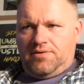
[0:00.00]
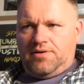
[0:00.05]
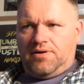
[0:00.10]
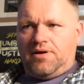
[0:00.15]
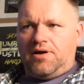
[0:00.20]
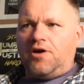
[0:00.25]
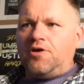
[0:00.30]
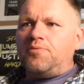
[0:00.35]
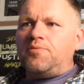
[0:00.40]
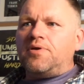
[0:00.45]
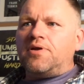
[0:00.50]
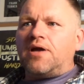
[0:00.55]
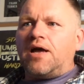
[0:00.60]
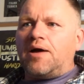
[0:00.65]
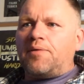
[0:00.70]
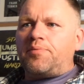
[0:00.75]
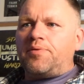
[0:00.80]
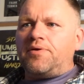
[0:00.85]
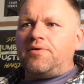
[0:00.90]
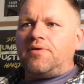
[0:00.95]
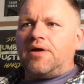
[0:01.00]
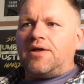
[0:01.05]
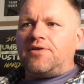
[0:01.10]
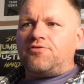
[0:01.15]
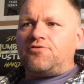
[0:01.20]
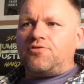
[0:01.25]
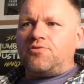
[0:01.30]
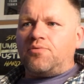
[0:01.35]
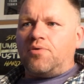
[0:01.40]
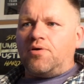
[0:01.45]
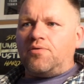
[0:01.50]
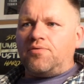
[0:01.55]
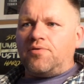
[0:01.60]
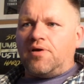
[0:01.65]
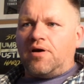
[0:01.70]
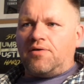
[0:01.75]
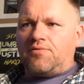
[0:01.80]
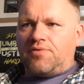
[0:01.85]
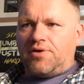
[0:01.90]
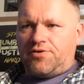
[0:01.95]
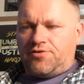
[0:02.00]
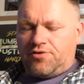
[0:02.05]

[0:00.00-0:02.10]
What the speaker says: I hope you're happy, Andrew Walton, that I've read